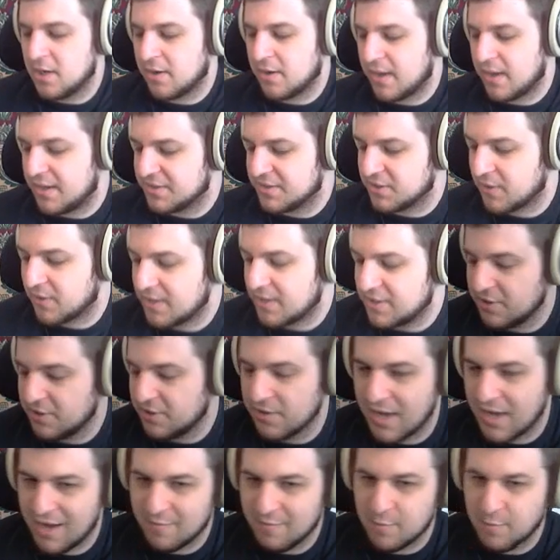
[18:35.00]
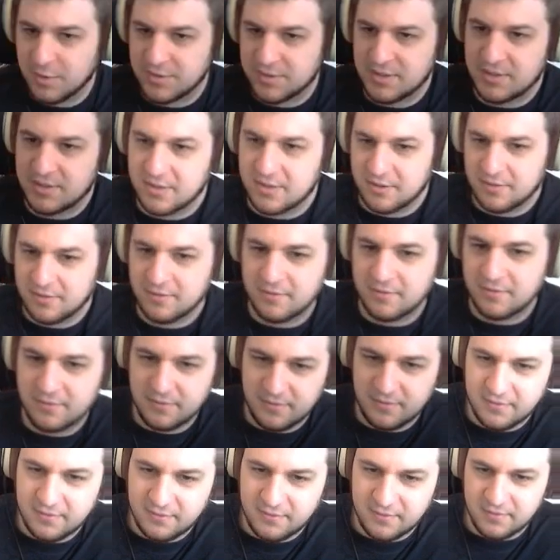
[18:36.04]
so I do have multi-2.
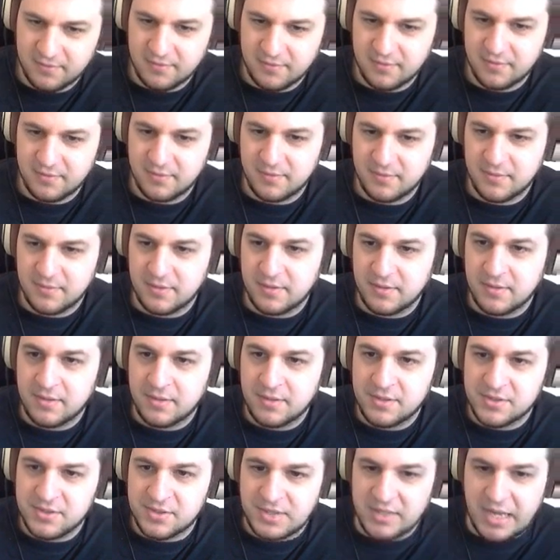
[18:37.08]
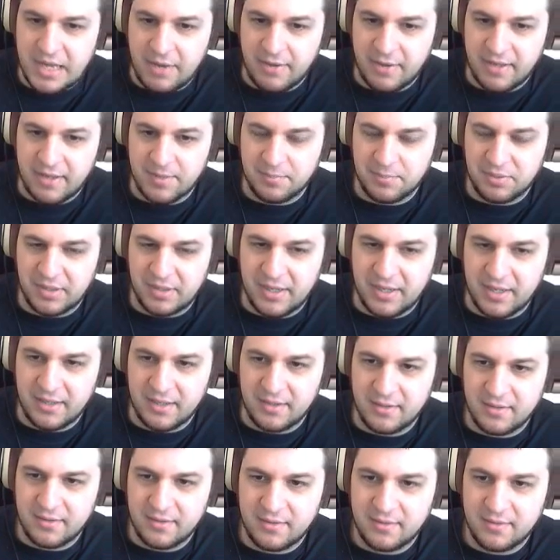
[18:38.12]
So now I can play it.
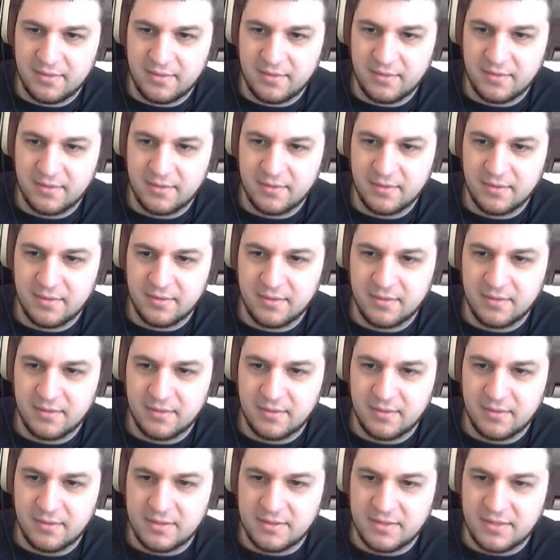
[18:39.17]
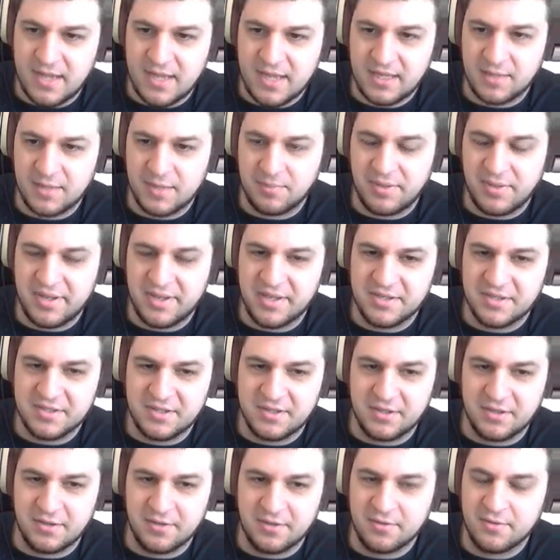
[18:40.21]
Dan can play his
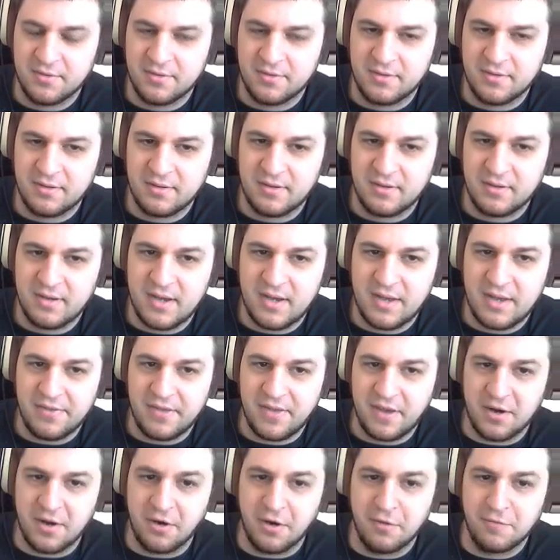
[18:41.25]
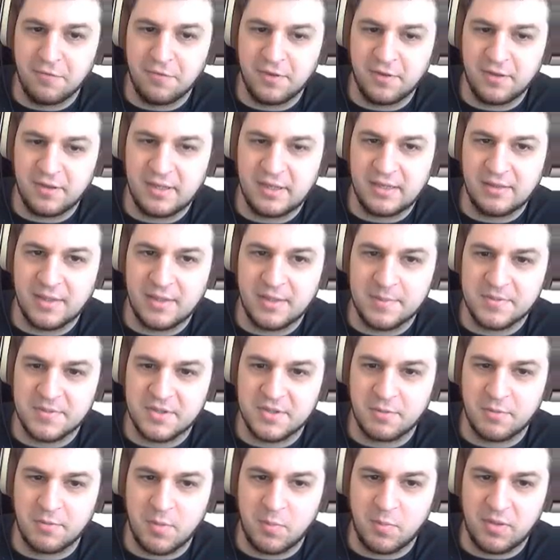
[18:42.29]
2. And then hopefully
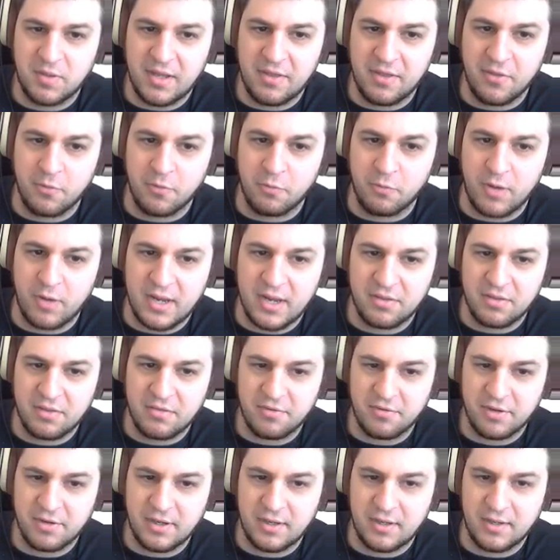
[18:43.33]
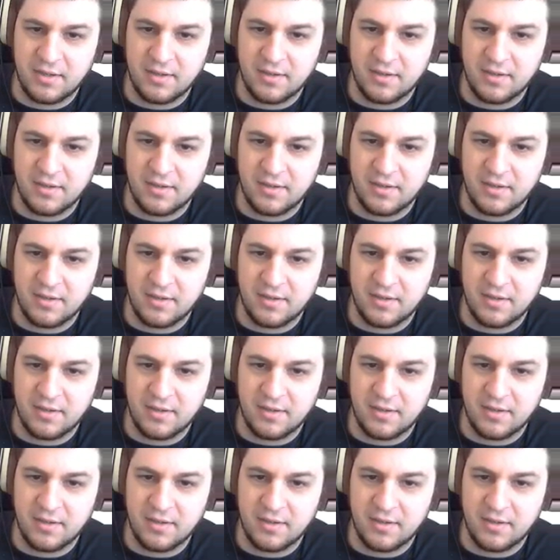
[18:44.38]
Libster will play the right 3.